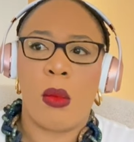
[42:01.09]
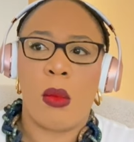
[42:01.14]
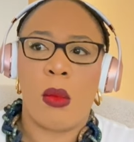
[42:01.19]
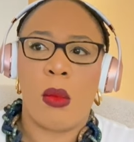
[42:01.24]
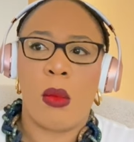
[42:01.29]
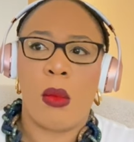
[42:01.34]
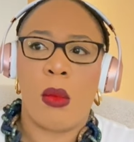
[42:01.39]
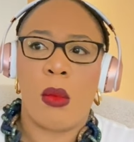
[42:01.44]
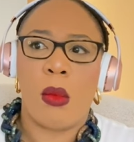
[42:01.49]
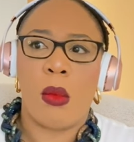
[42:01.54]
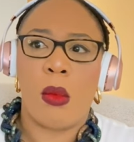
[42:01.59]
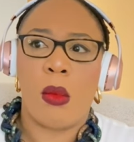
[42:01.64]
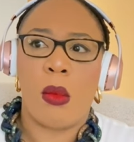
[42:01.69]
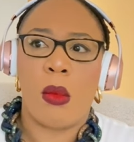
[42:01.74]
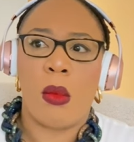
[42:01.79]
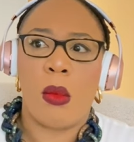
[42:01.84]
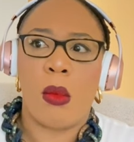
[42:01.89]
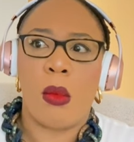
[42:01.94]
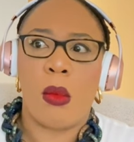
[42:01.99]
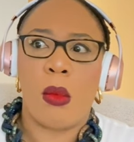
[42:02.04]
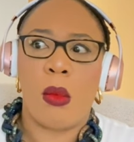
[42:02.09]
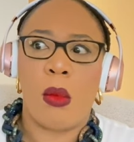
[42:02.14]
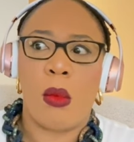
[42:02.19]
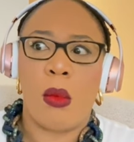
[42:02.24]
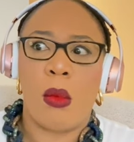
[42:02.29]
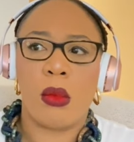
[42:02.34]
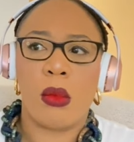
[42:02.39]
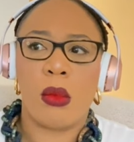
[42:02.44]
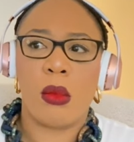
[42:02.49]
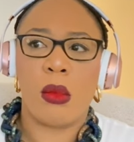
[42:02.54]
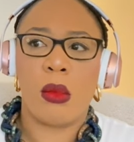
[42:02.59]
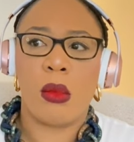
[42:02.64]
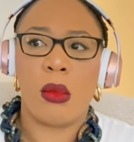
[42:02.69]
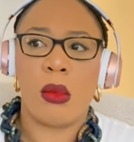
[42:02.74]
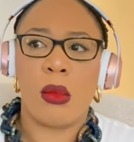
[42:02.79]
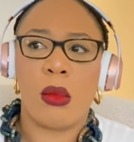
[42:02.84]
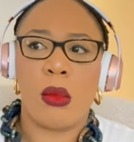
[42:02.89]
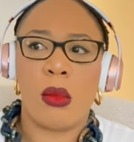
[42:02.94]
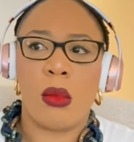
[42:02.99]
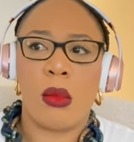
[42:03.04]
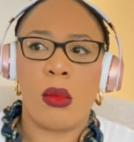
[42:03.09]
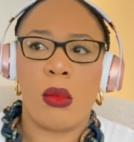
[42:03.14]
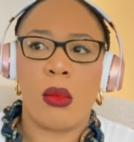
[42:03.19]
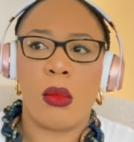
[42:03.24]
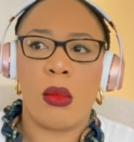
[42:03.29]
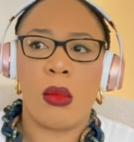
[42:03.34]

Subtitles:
up the ship. Blow up the ship.